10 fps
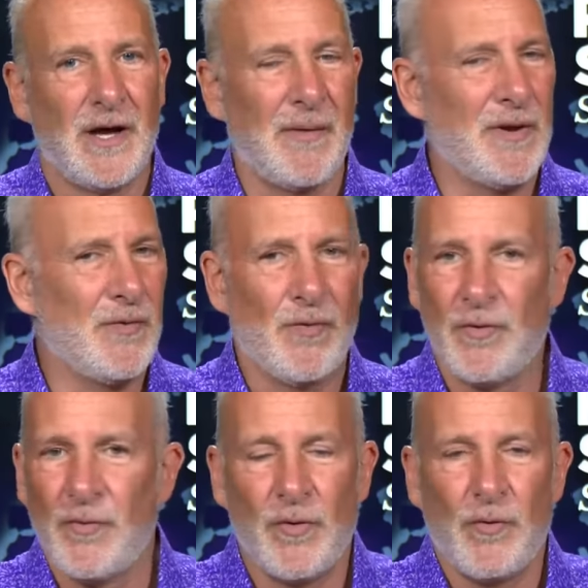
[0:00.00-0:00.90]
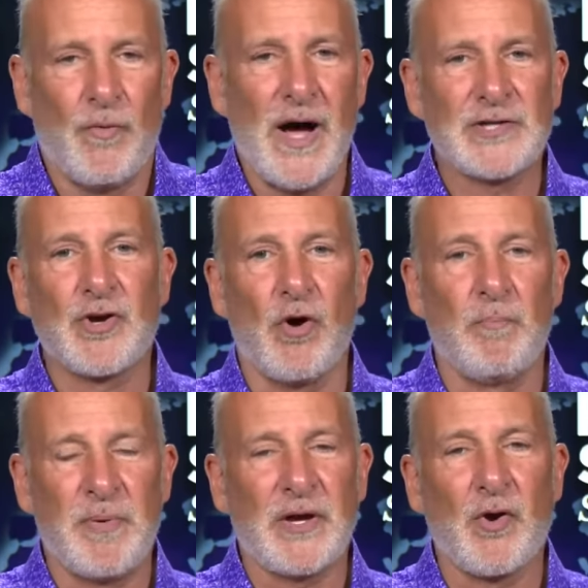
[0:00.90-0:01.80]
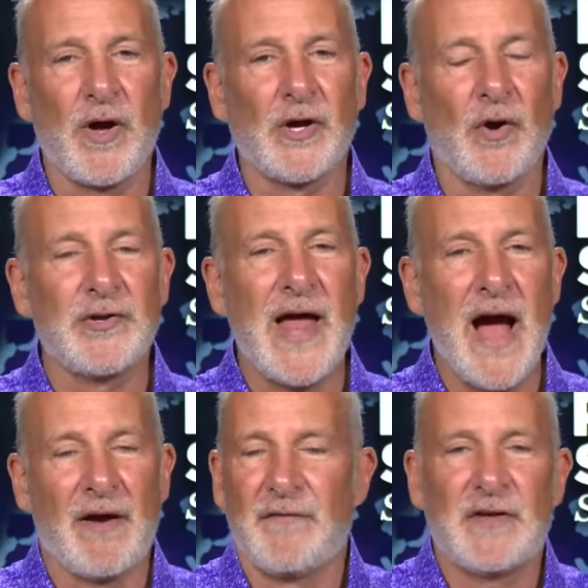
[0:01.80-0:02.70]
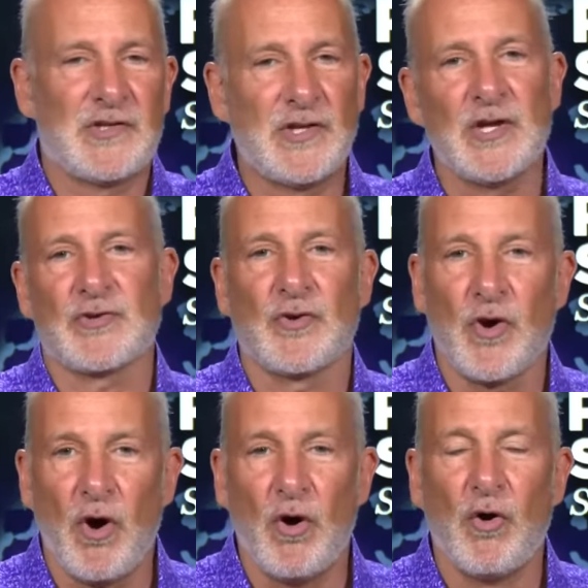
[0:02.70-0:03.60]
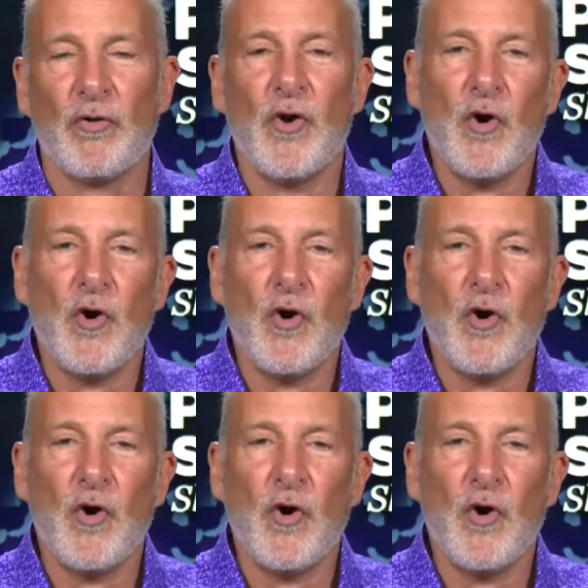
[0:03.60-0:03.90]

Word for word: I mean, why is gold Bitcoin going down if it's digital gold?